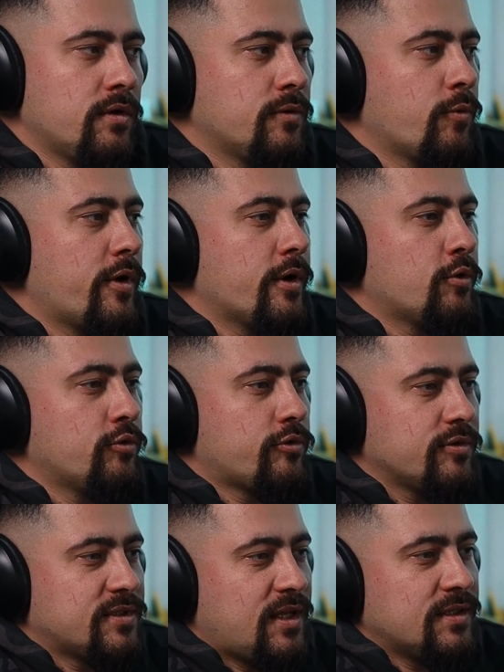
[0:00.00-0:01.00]
and very good
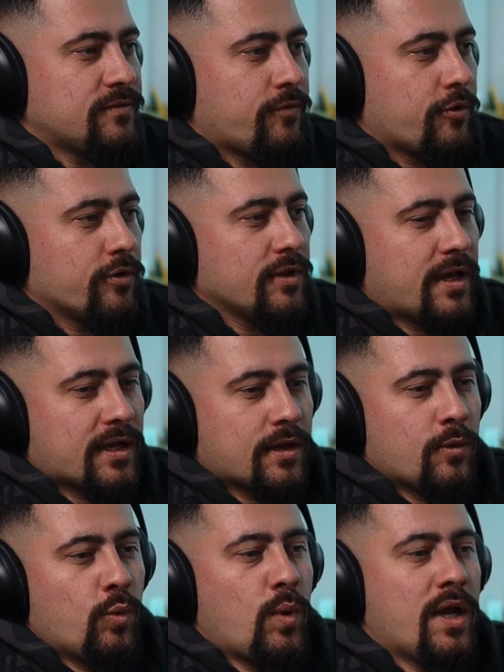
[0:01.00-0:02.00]
results for like
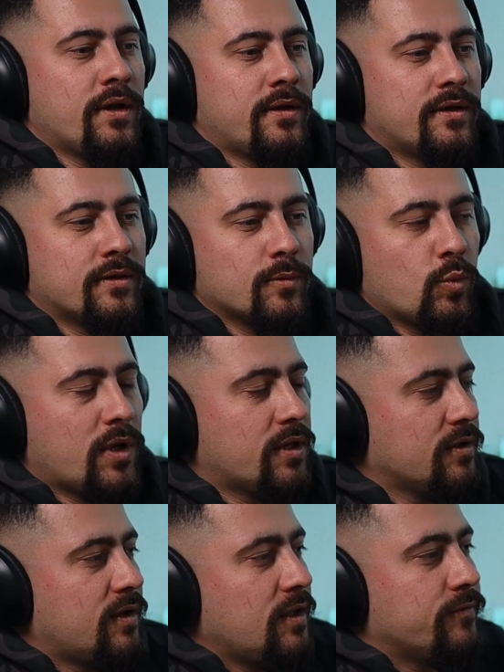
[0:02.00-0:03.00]

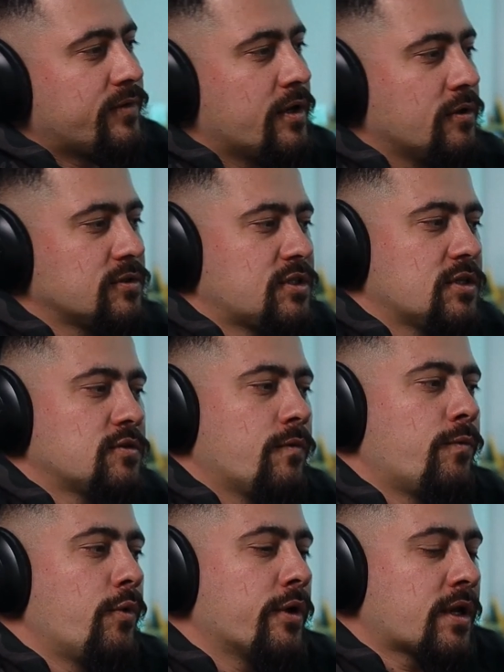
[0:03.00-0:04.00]
1.5 years just
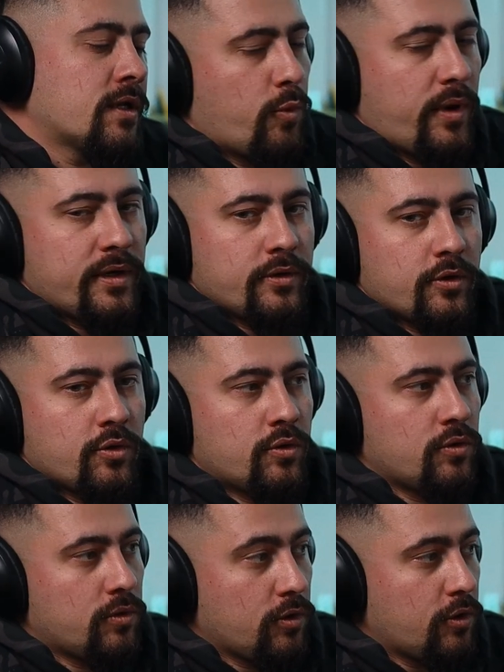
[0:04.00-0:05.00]
of working. Where you
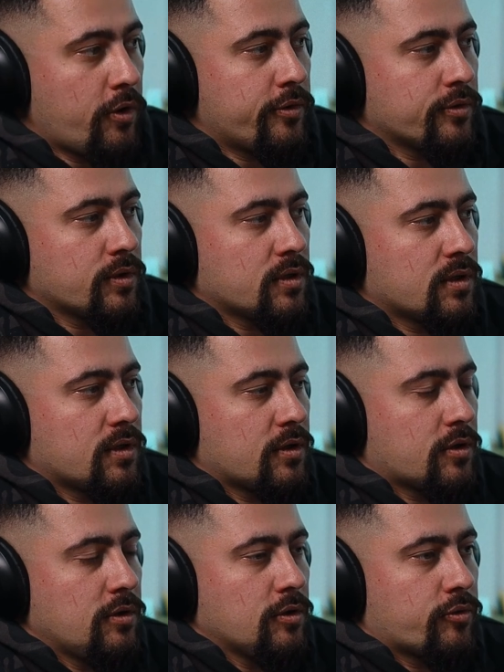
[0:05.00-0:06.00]

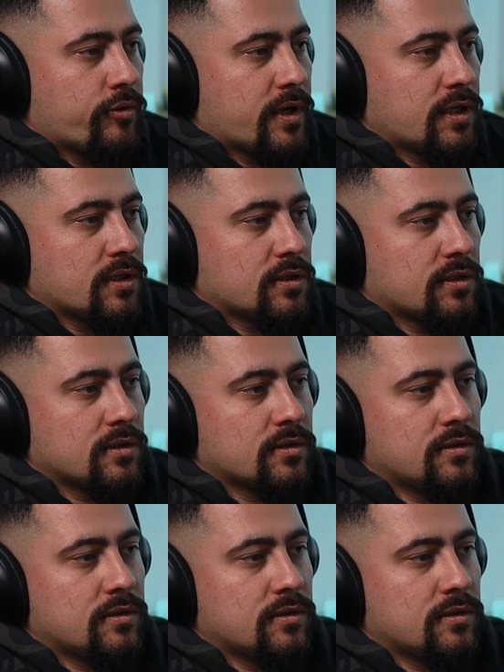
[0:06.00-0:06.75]
learn color grading?